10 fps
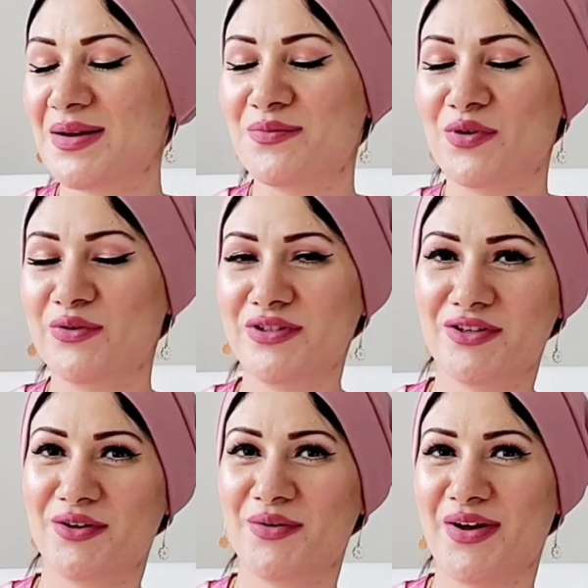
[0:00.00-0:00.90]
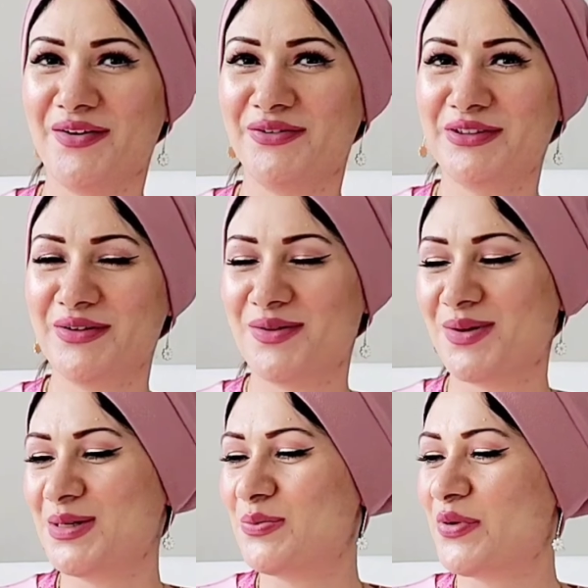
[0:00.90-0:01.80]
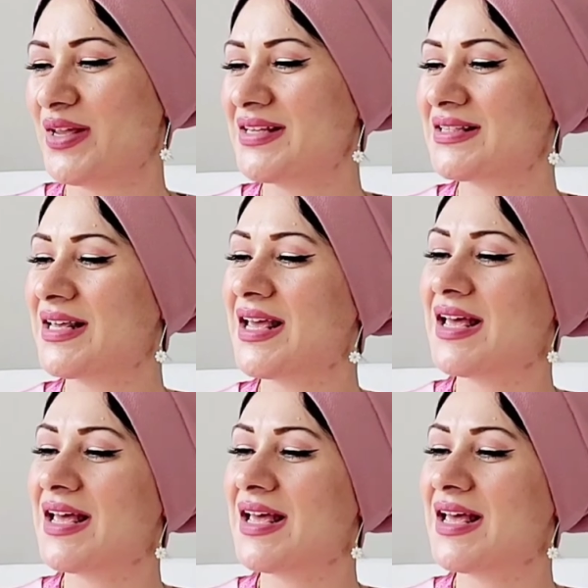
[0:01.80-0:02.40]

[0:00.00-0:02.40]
I'm good to go after 3 sprays,